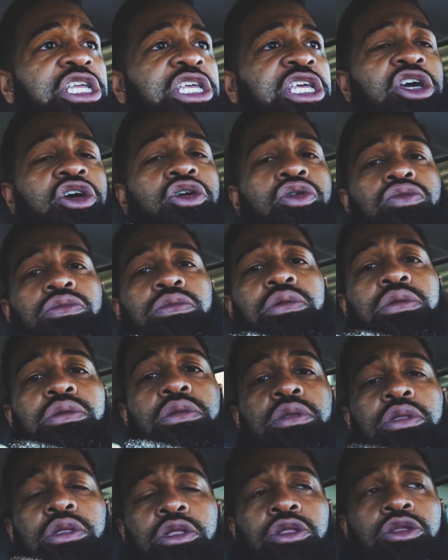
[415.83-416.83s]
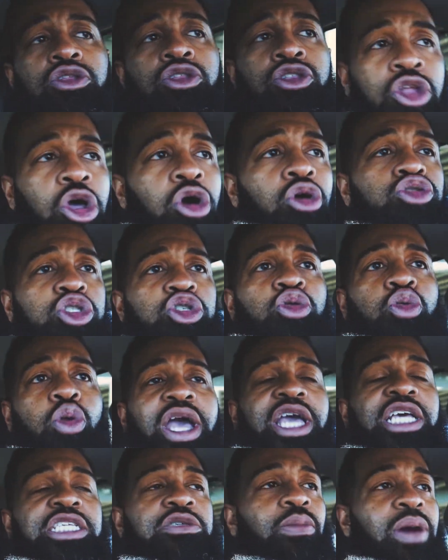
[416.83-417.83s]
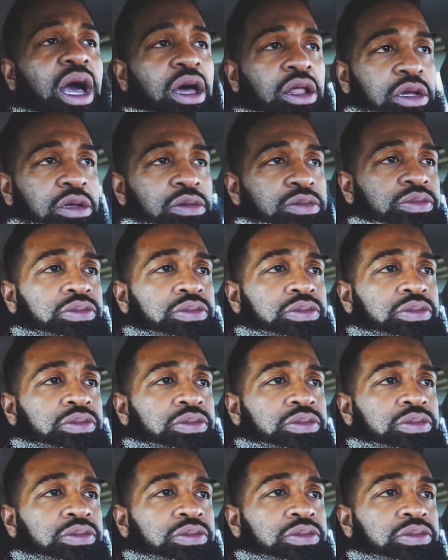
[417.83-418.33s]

guilt. No two ways about it.